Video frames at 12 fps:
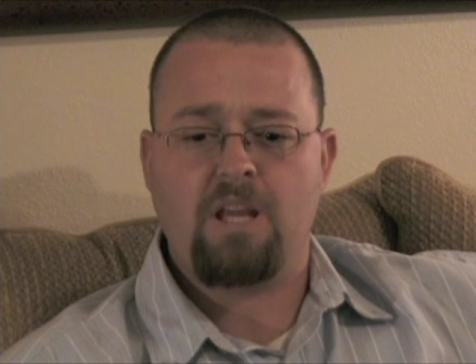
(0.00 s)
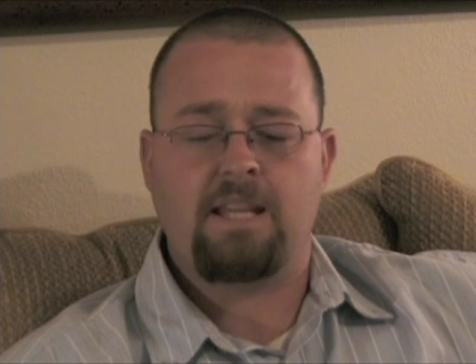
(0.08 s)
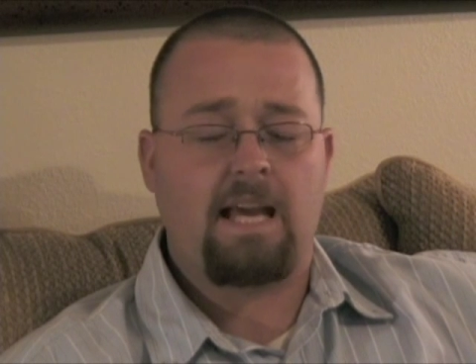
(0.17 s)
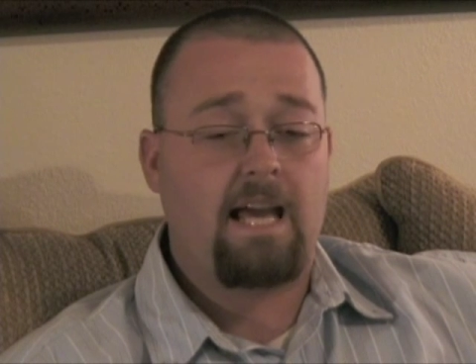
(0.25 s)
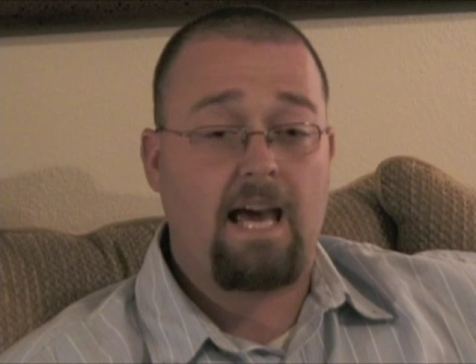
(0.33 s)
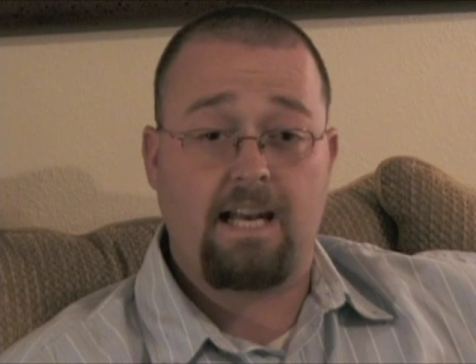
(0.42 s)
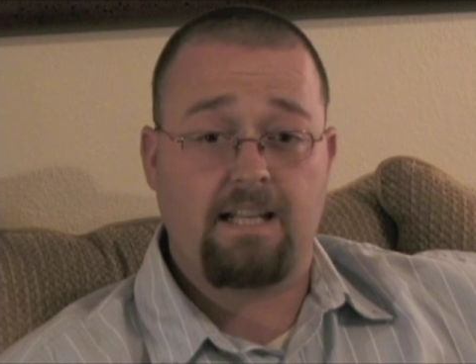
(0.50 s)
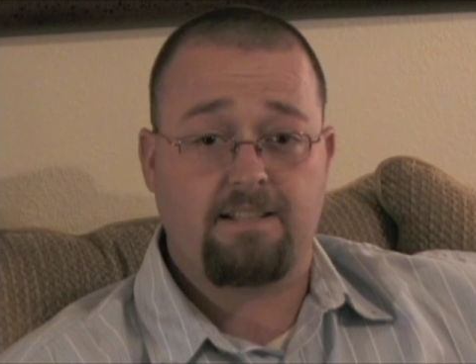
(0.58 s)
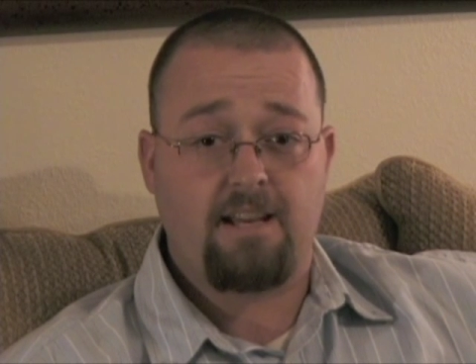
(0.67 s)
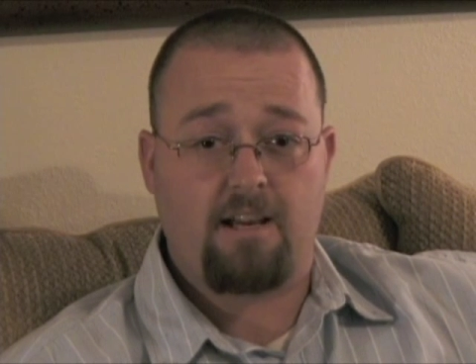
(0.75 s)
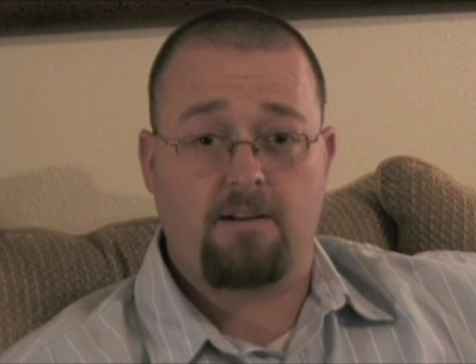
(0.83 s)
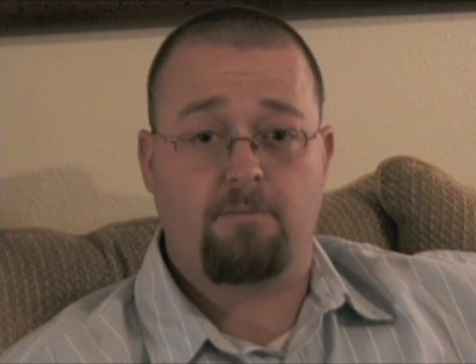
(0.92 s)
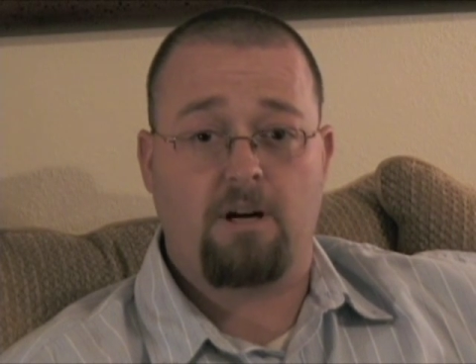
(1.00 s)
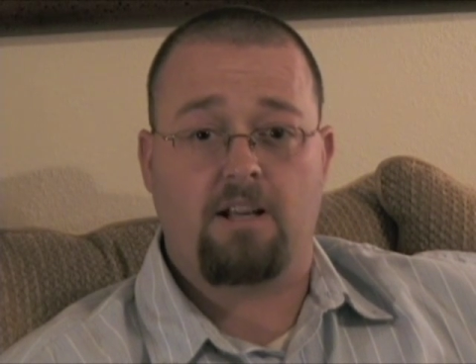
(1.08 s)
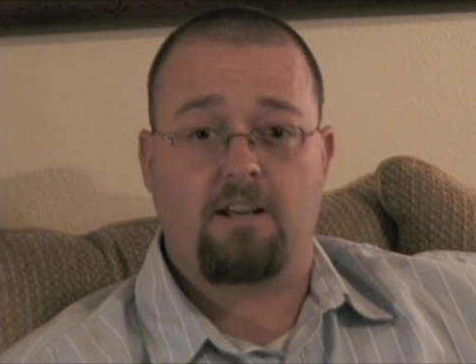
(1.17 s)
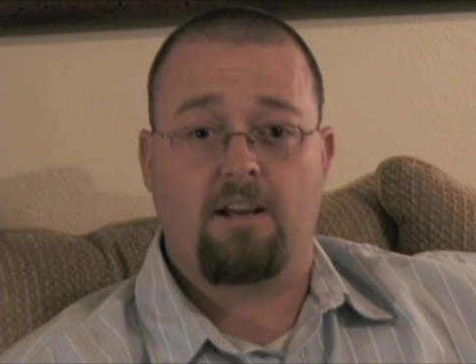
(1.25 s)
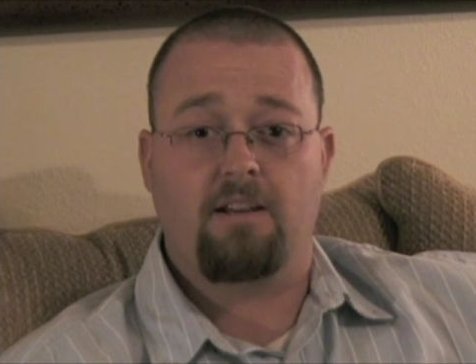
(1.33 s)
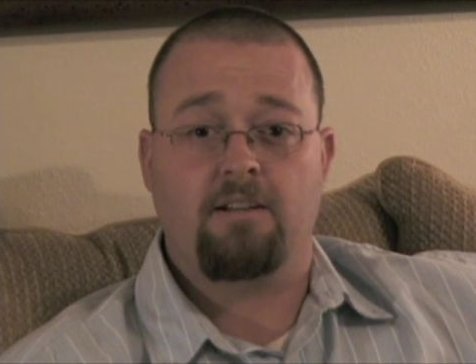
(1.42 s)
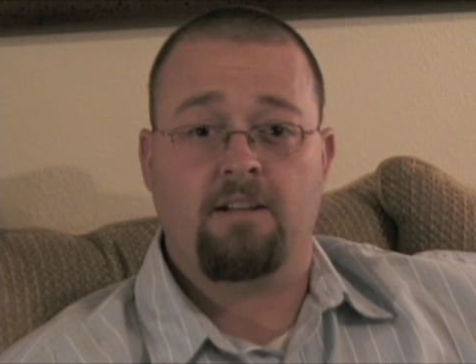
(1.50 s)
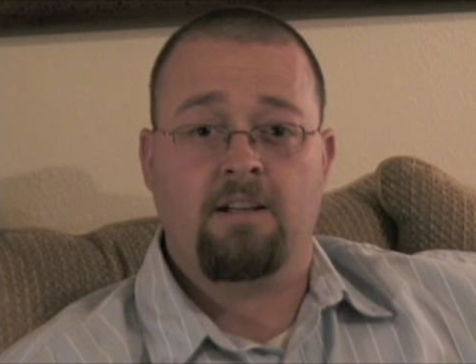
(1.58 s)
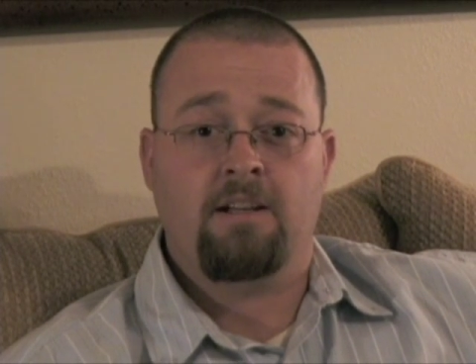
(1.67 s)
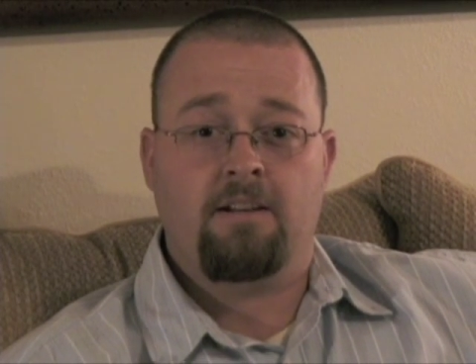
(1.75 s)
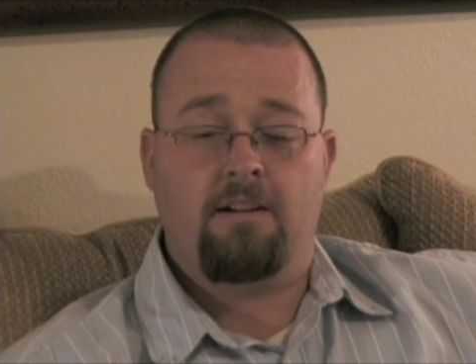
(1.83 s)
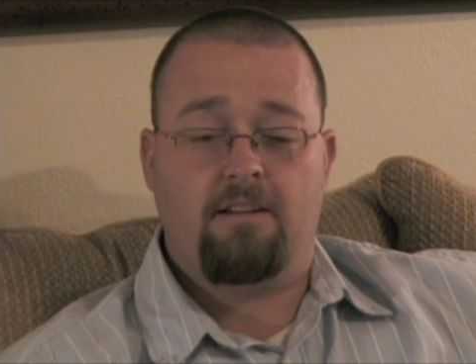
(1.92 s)
they hadn't taken a break yet,
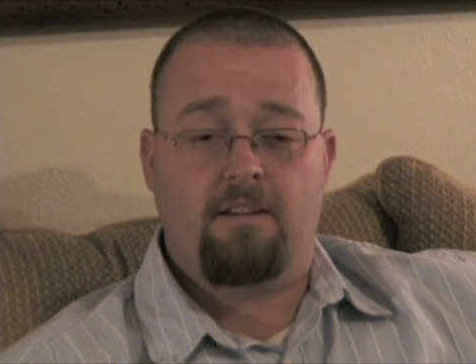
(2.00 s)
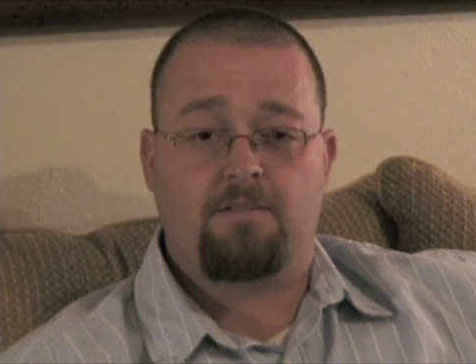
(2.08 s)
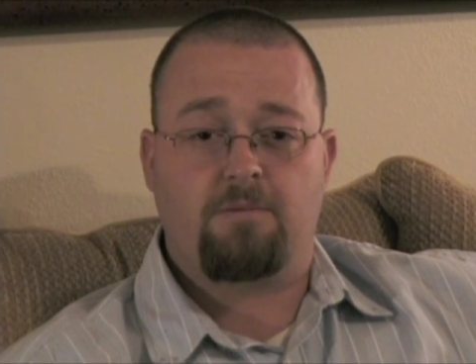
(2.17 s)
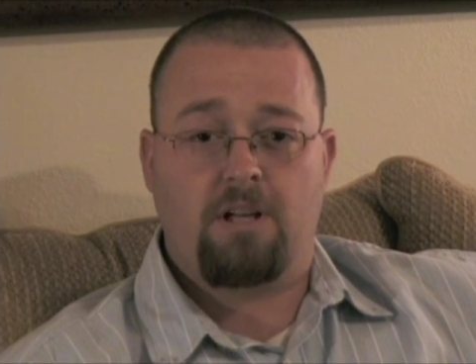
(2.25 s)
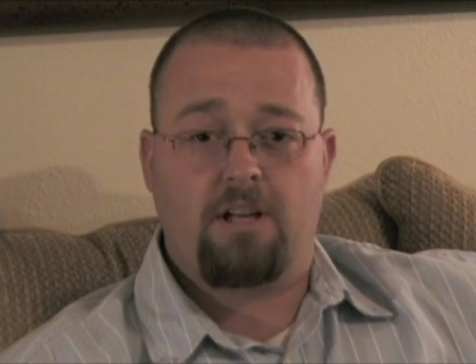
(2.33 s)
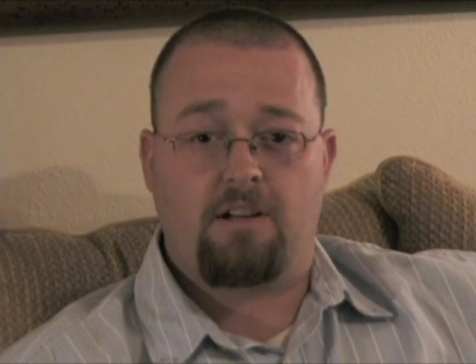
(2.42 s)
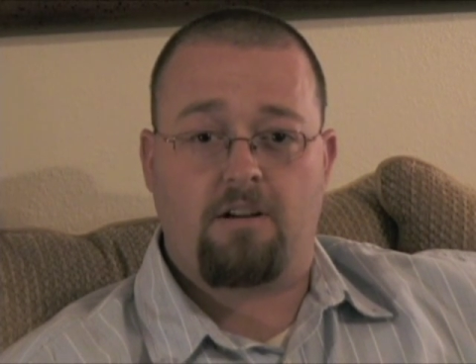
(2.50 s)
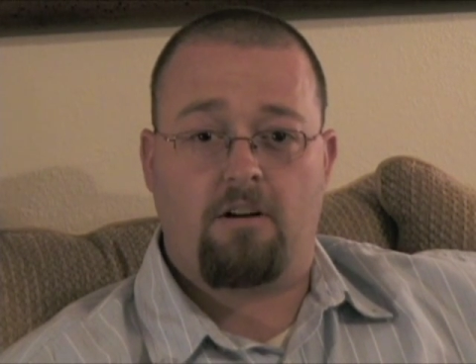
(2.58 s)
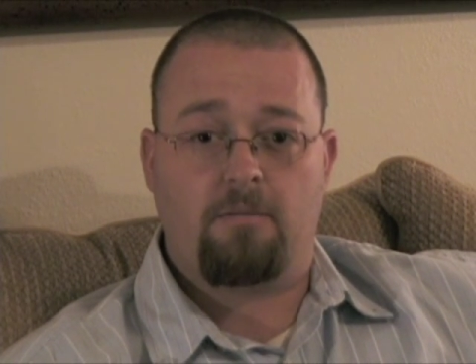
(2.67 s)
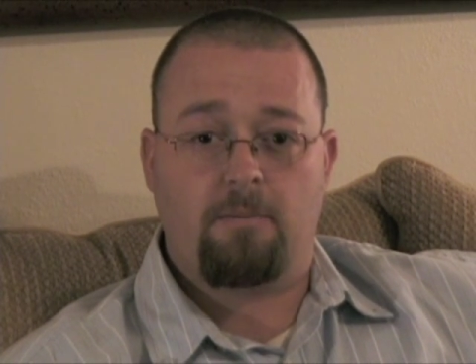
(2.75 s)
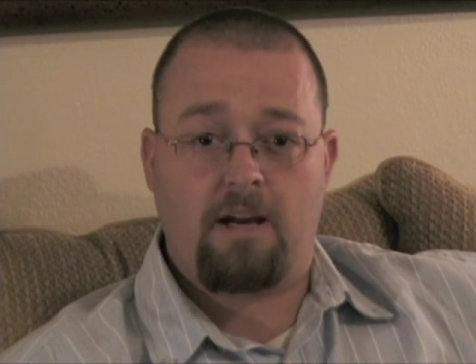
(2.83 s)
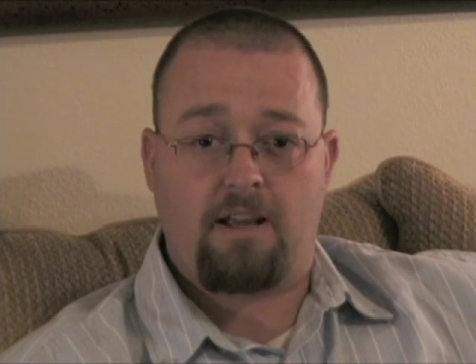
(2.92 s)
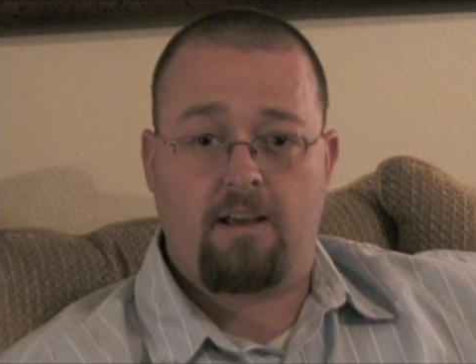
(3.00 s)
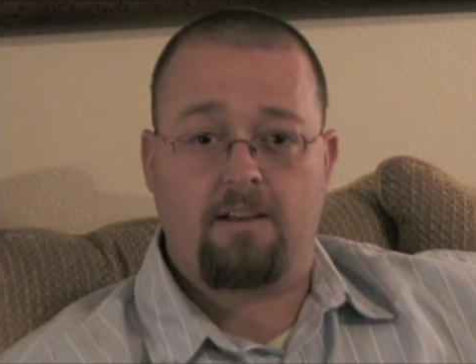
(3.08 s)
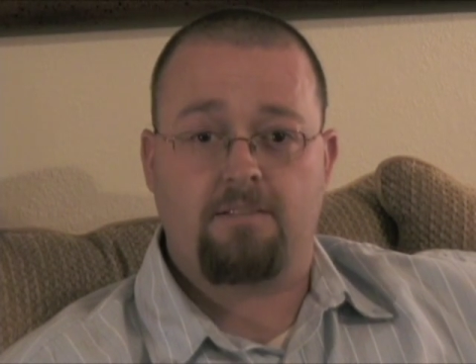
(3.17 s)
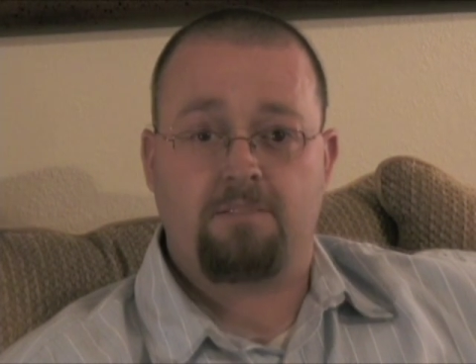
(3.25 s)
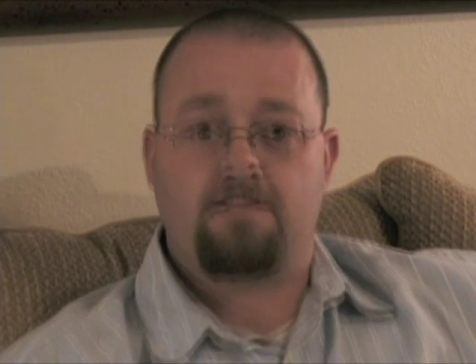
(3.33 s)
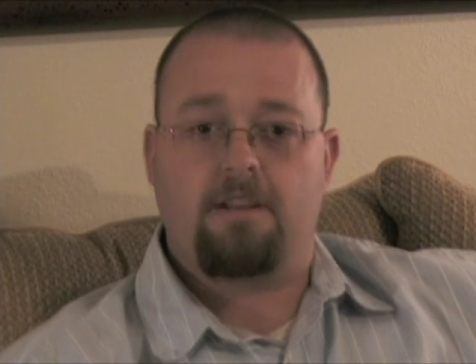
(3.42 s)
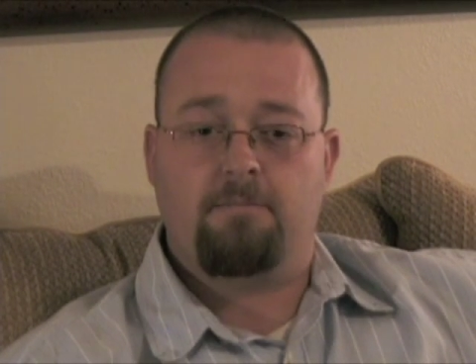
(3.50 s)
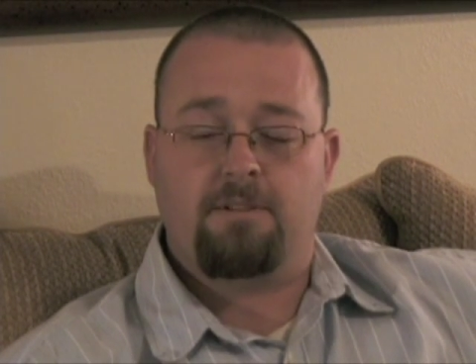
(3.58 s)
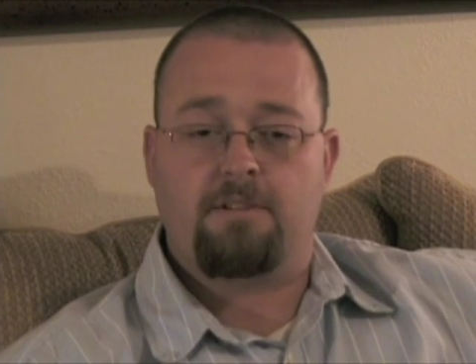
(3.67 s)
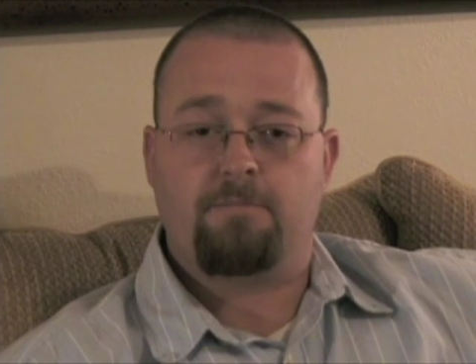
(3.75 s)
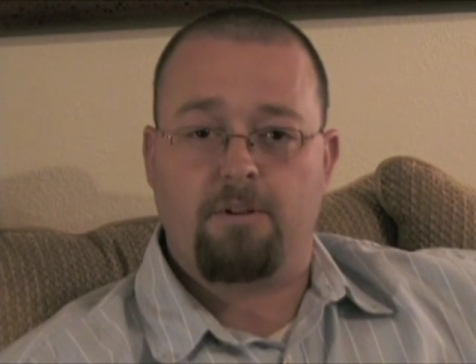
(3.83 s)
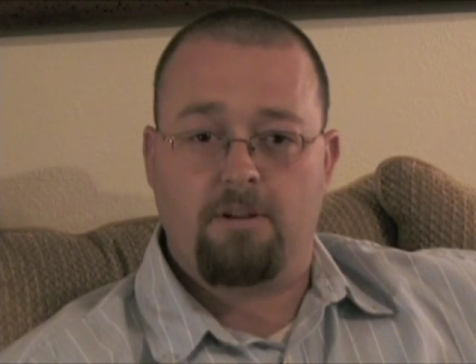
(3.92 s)
and they just went ahead and called my case. Said,
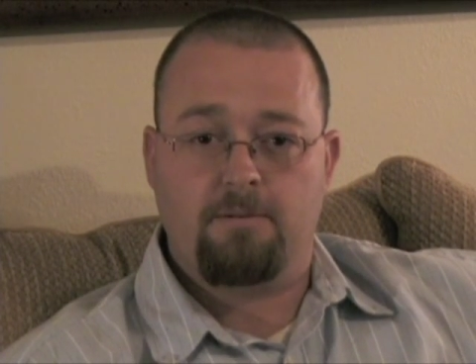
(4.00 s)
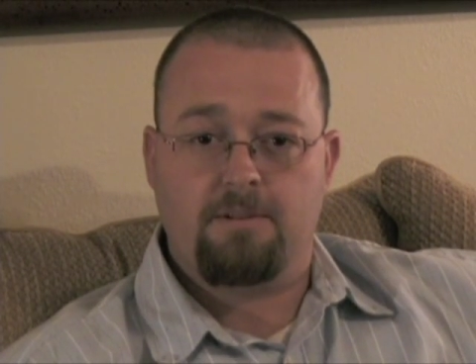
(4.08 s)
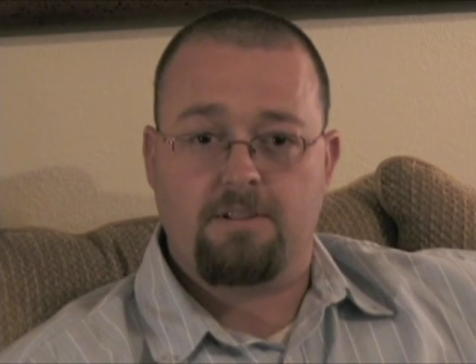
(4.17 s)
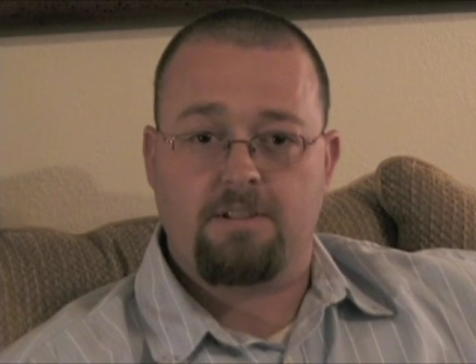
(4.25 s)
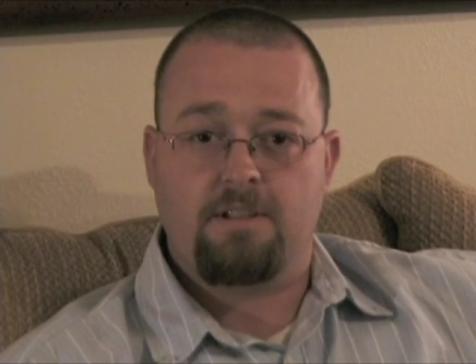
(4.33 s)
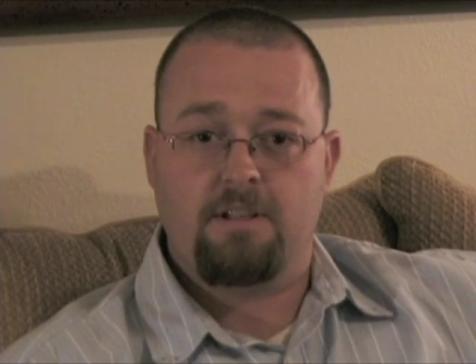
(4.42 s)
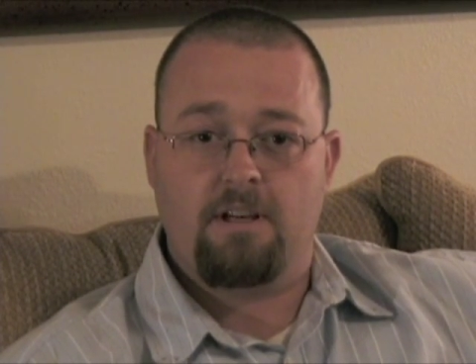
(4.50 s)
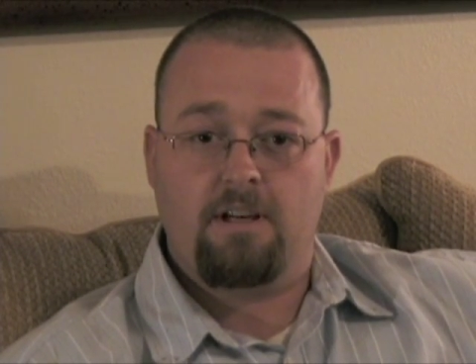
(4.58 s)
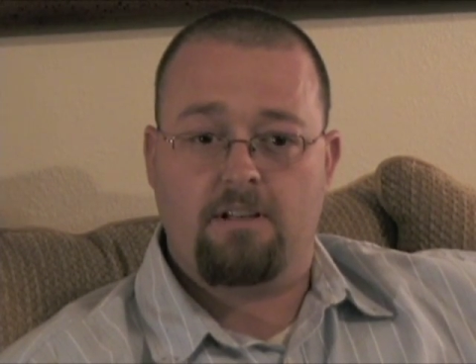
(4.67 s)
Mr. Plemons,